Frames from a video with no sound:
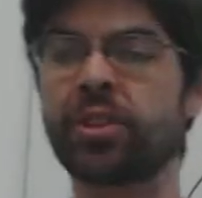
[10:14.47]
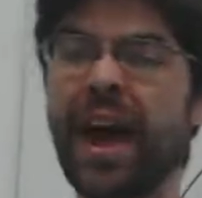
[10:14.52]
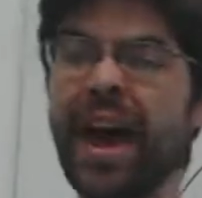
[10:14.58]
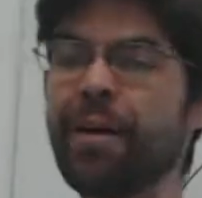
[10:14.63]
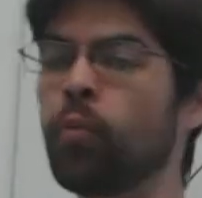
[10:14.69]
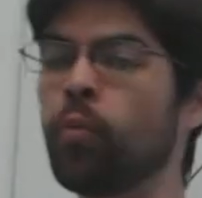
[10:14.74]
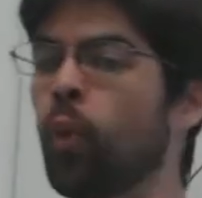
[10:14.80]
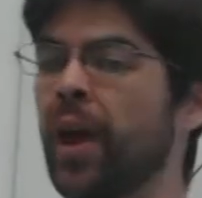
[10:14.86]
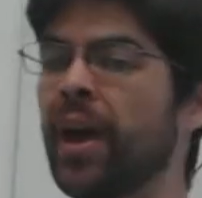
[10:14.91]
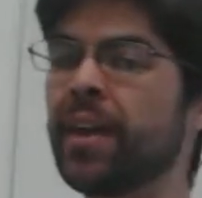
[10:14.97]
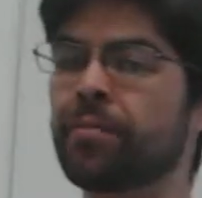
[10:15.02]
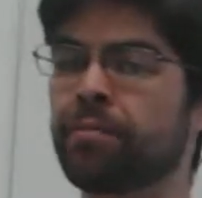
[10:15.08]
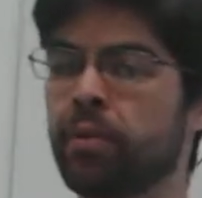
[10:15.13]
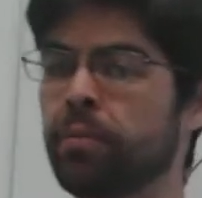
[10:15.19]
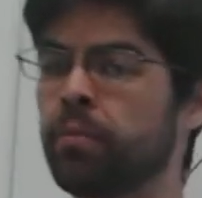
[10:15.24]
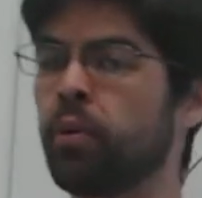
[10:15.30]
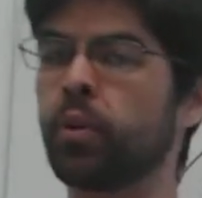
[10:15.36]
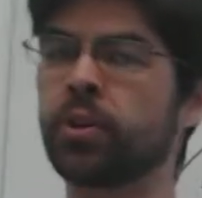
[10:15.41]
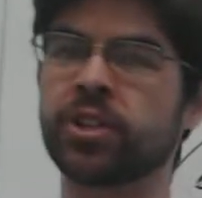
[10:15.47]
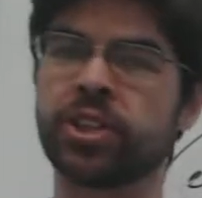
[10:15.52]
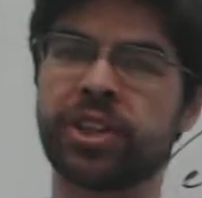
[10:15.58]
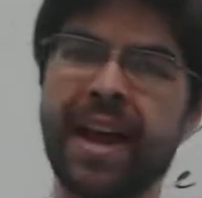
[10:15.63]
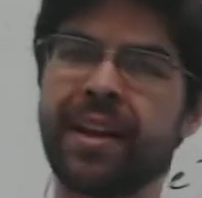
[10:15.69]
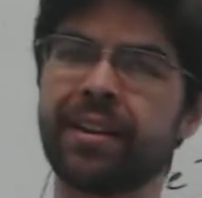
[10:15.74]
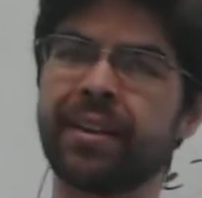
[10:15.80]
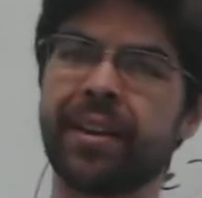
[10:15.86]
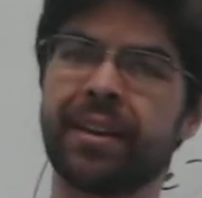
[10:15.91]
that way of
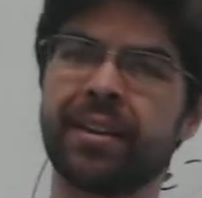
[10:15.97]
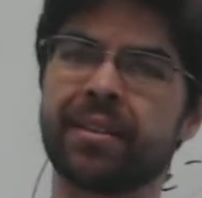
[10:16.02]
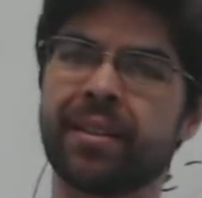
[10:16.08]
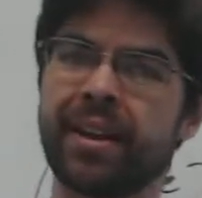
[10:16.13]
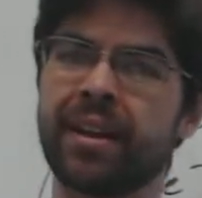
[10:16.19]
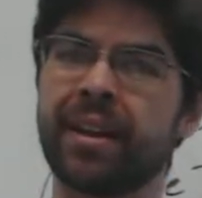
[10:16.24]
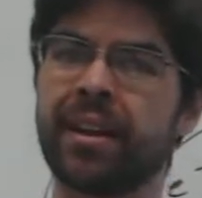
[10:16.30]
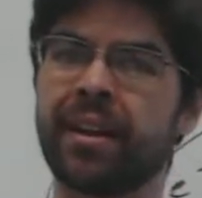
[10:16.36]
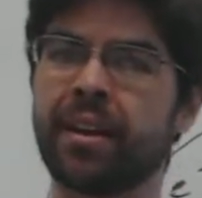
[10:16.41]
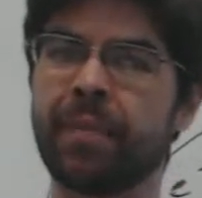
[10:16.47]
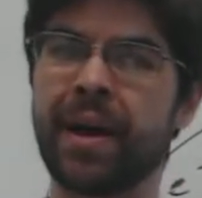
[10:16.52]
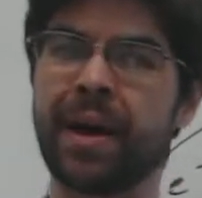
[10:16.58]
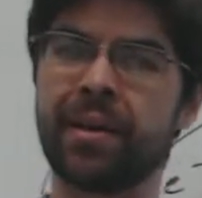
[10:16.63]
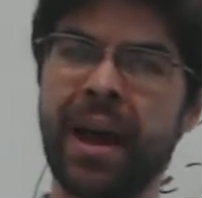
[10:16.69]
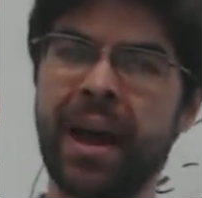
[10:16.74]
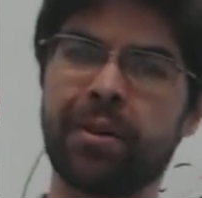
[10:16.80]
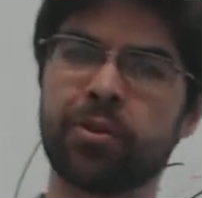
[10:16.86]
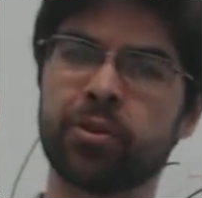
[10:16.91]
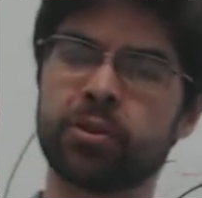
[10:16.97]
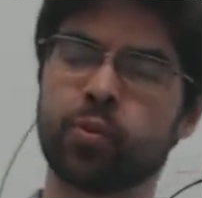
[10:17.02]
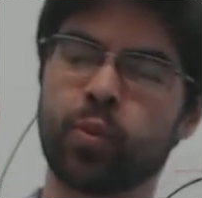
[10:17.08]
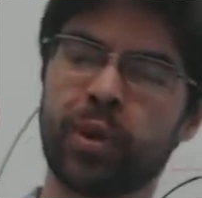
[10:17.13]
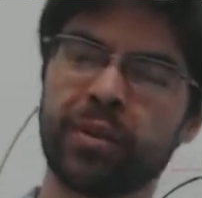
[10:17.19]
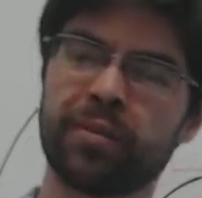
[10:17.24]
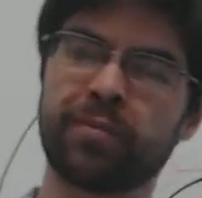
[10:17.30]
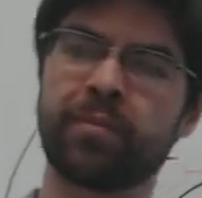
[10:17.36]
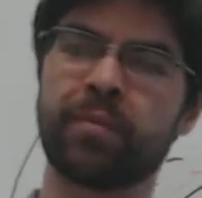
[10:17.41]
proportionality and thinking about how does
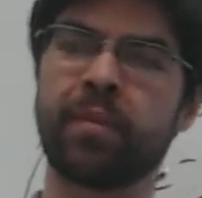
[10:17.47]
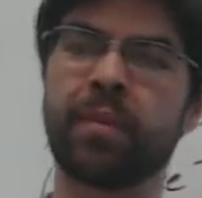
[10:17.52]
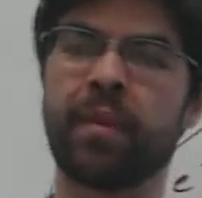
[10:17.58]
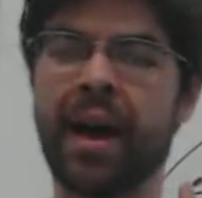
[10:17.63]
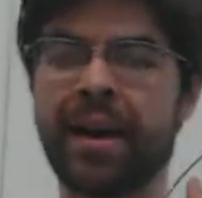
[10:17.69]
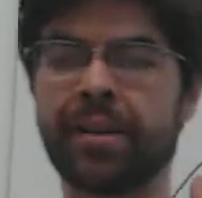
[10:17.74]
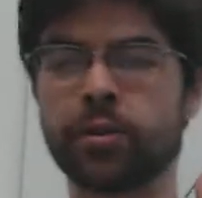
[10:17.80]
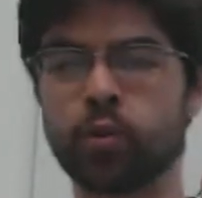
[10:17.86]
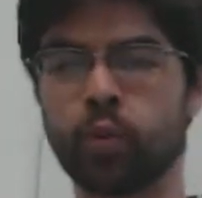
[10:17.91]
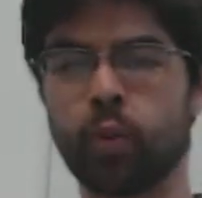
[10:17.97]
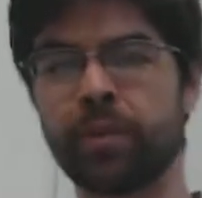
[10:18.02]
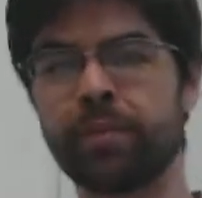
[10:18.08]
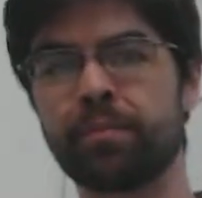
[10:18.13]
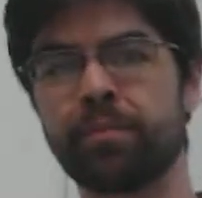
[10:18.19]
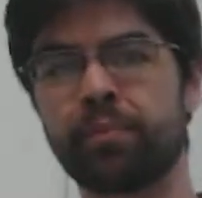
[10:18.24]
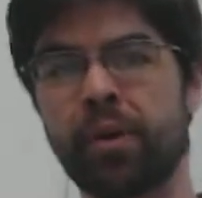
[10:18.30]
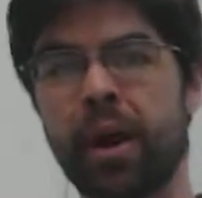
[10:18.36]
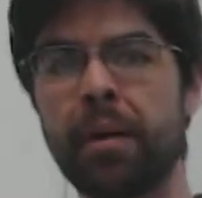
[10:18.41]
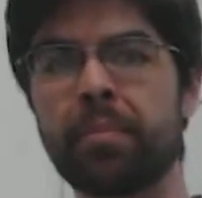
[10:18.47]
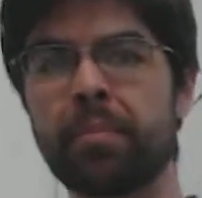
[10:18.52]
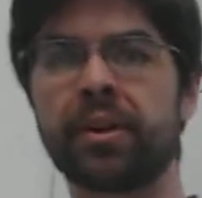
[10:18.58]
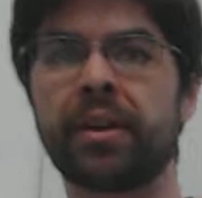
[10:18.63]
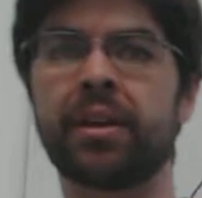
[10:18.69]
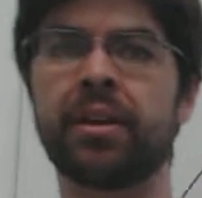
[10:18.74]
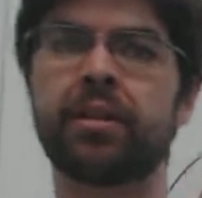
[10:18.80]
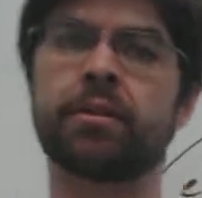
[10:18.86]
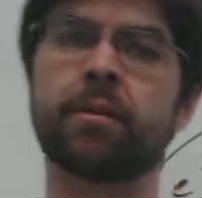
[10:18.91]
one
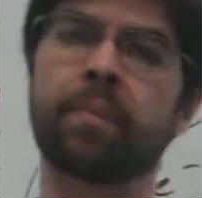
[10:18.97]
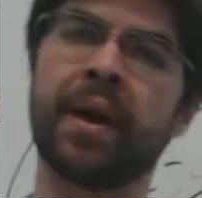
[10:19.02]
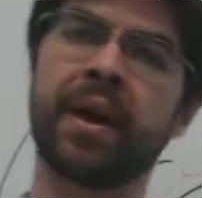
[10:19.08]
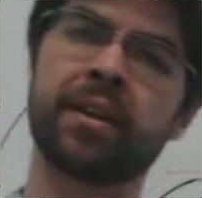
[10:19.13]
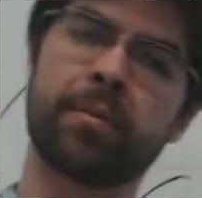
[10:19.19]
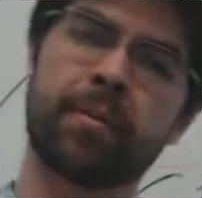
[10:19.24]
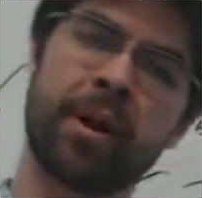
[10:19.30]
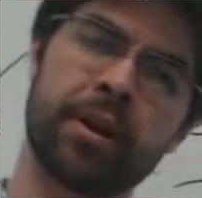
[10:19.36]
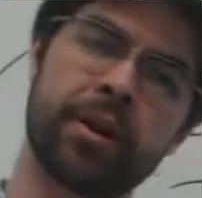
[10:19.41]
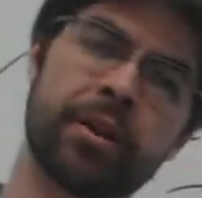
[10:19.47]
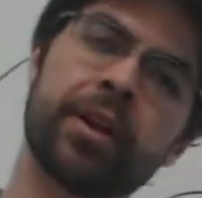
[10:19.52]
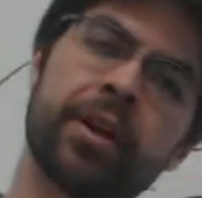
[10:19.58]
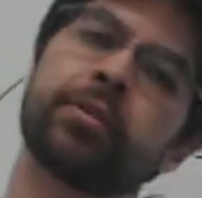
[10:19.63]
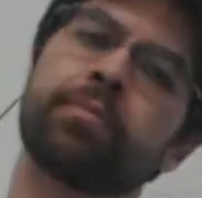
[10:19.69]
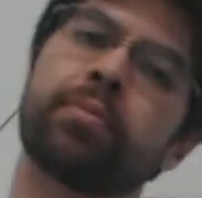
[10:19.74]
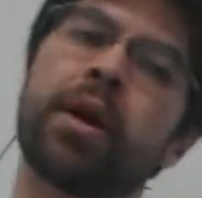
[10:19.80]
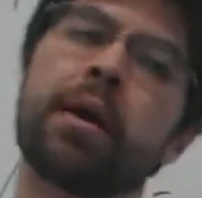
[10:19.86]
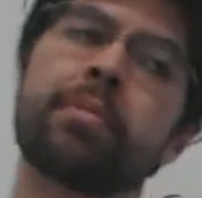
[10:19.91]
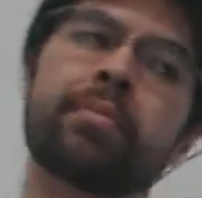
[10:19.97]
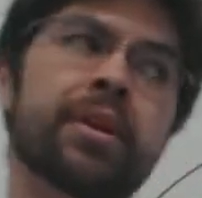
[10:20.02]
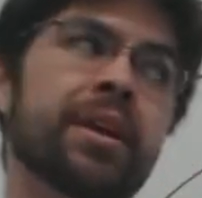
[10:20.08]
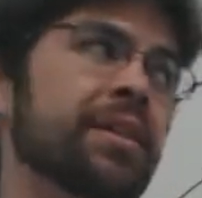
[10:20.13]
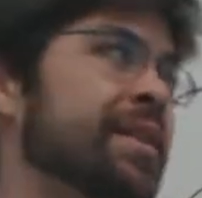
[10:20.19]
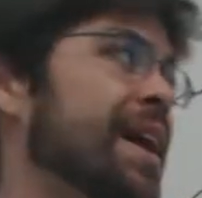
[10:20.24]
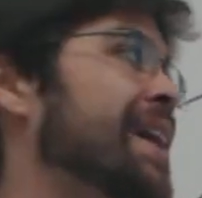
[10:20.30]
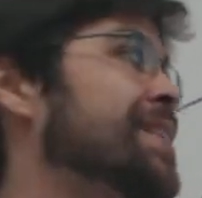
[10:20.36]
property depend upon another property.